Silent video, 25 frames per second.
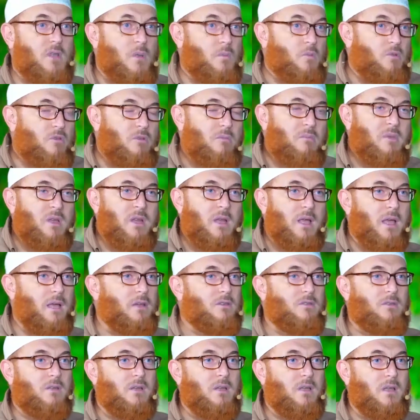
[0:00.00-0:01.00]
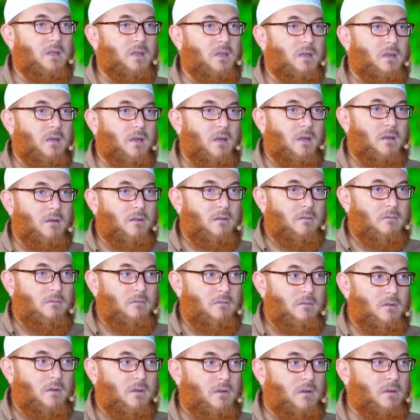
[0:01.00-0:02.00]
some women actually, uh, uh,
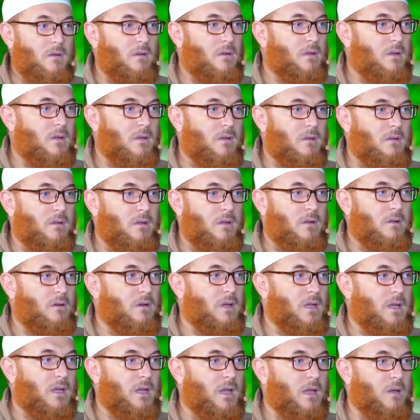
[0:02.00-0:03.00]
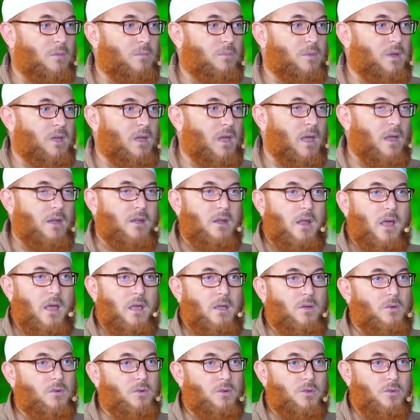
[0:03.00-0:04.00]
you know, it can be a
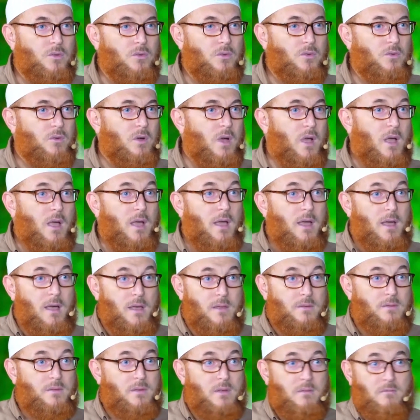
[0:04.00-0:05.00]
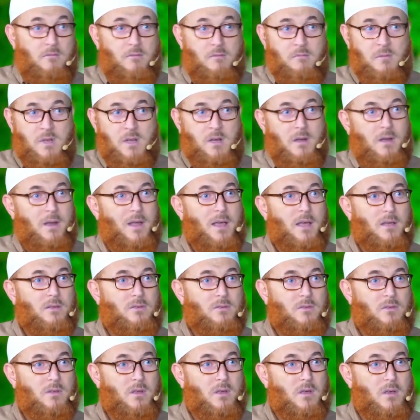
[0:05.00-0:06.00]
day or two, and some women
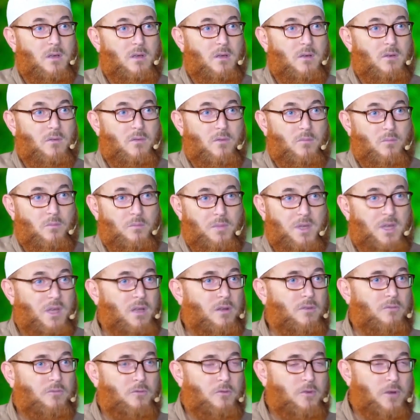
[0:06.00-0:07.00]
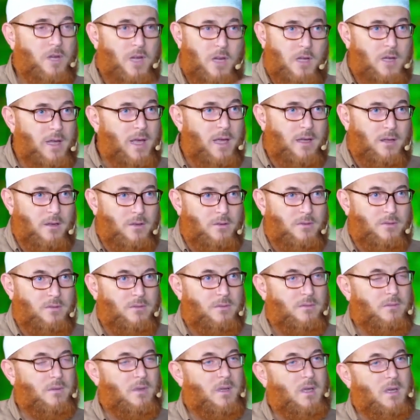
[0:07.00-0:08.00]
last uh, beyond 40 days.
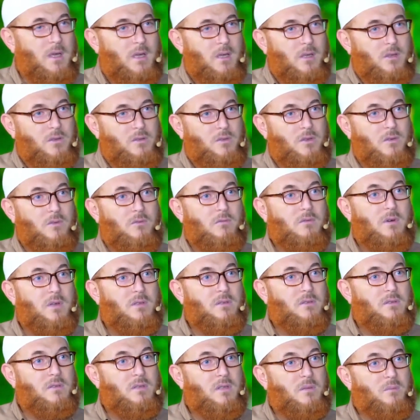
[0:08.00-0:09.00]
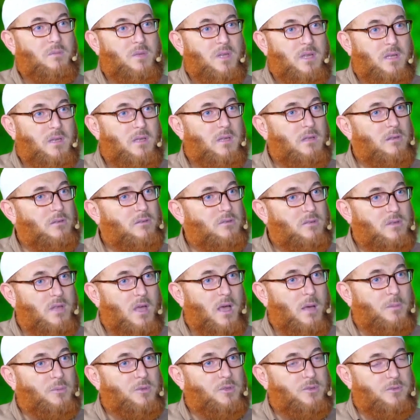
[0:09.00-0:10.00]
Mm. So once the bleeding
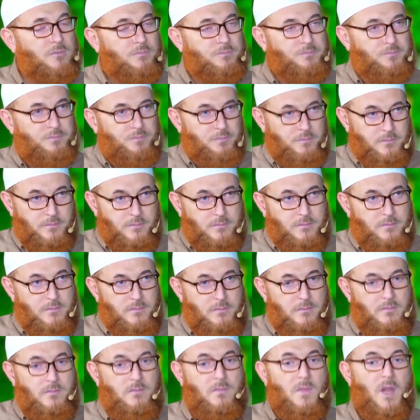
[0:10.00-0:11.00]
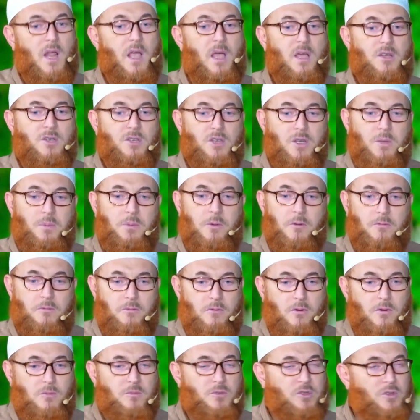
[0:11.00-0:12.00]
stops and she
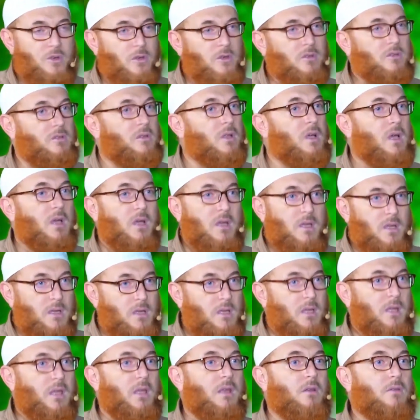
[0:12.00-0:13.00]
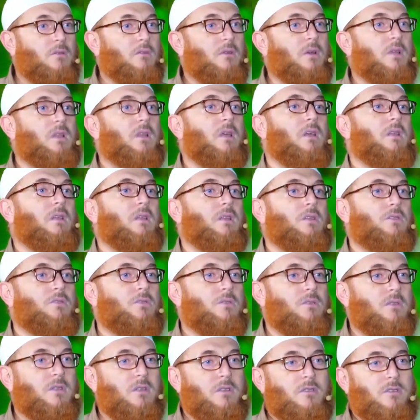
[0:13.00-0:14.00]
performs ghusl, you can go ahead and
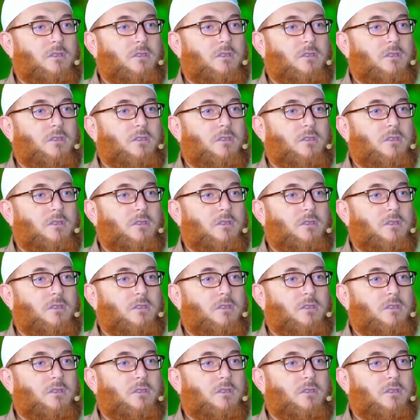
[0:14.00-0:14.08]
enjoy the